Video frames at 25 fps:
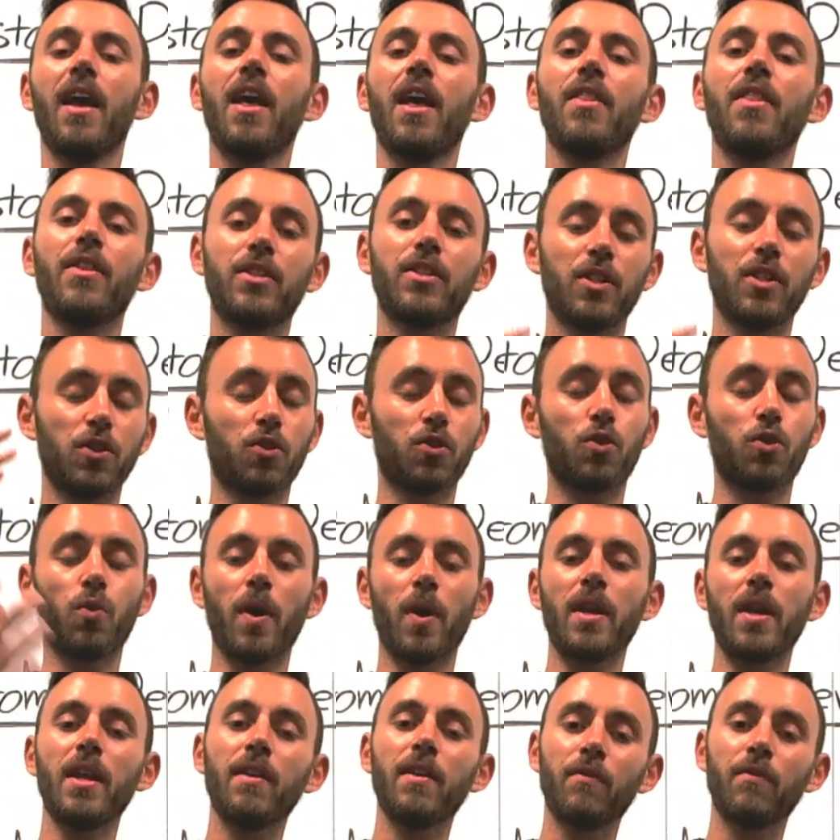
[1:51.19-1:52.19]
this is
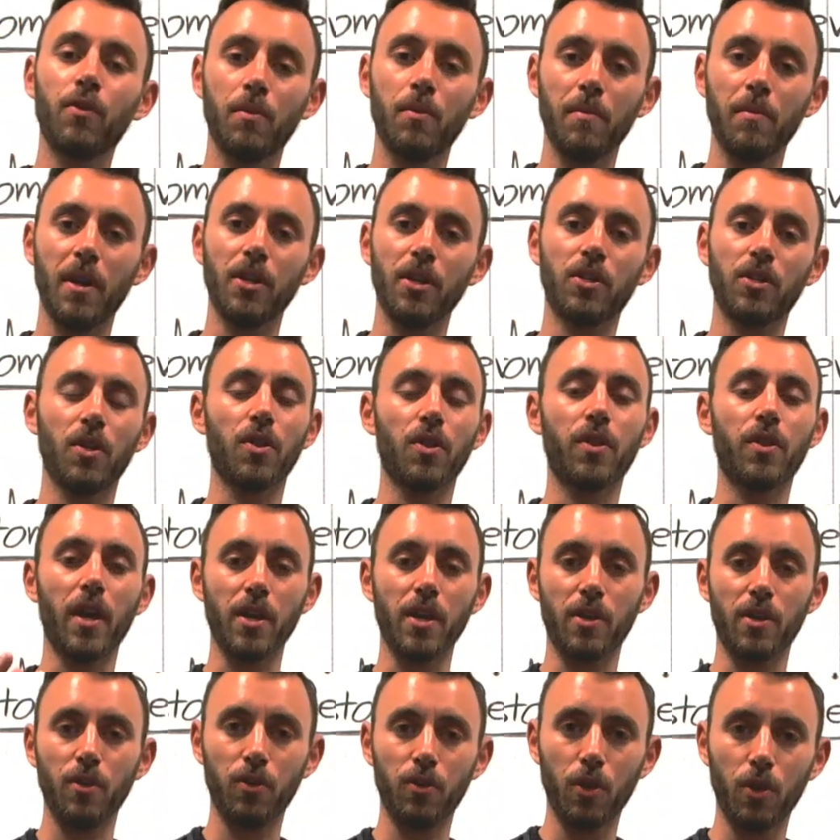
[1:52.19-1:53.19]
great information.
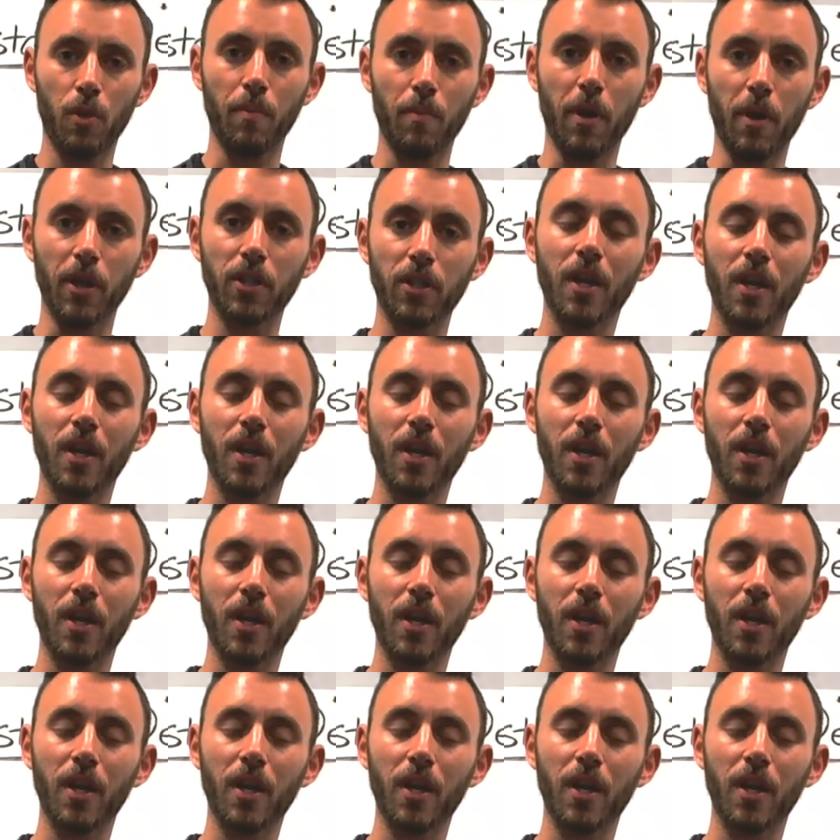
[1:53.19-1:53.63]
Thank you so much.